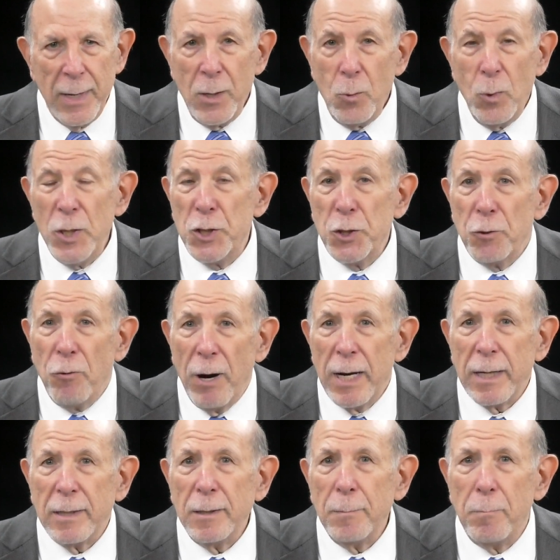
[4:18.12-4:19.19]
which
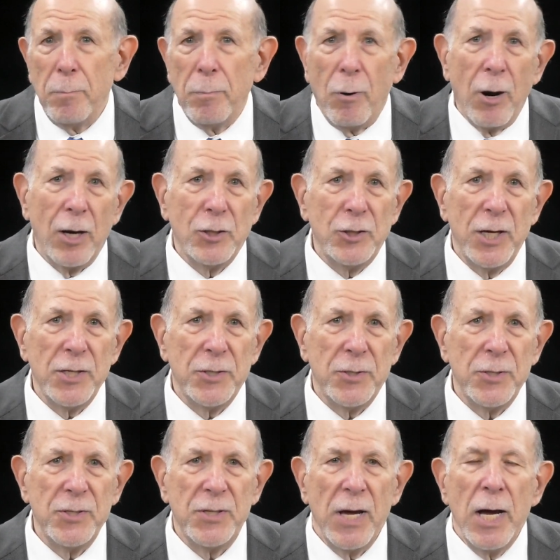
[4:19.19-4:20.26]
chronicle
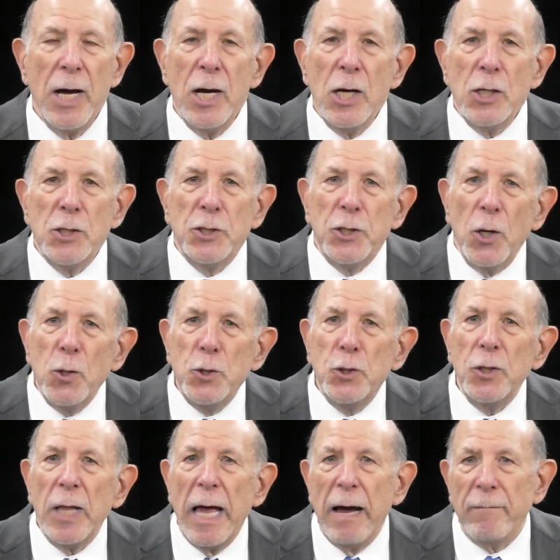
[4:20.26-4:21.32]
Parkchester's
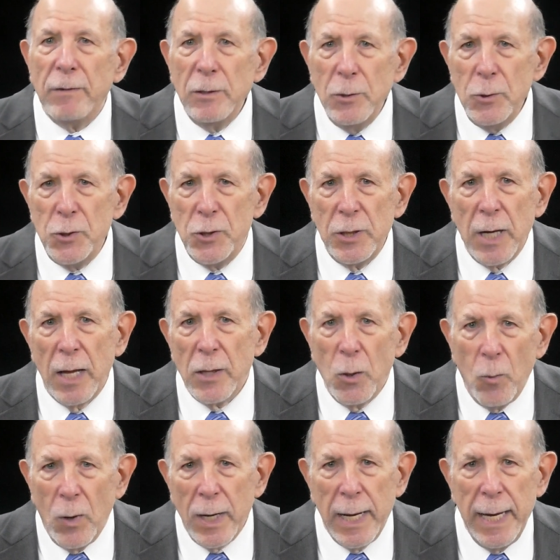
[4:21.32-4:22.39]
social evolution on the
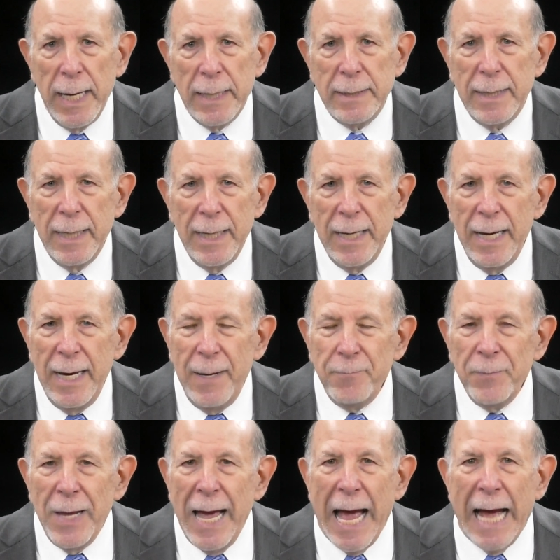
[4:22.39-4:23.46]
one hand
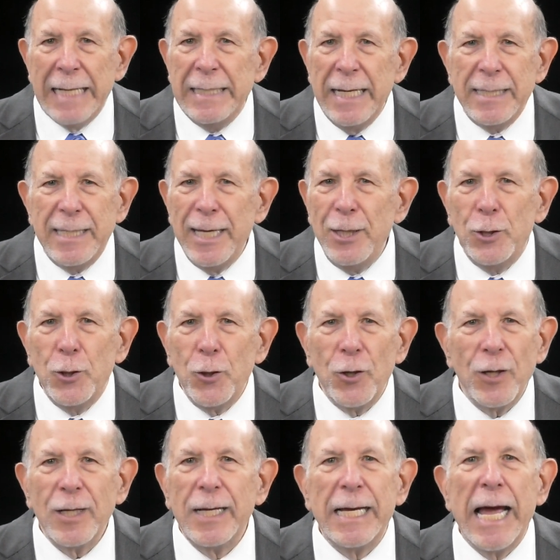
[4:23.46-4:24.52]
and its
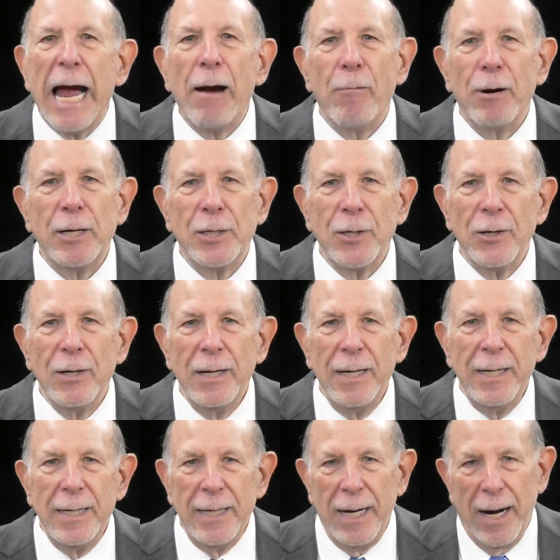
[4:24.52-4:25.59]
eternal character
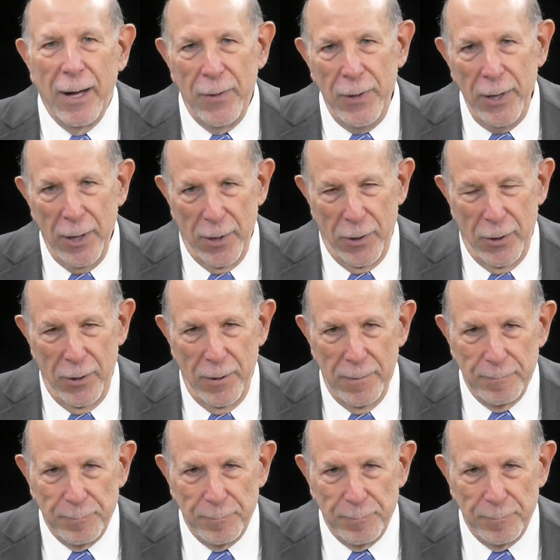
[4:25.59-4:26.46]
on the other.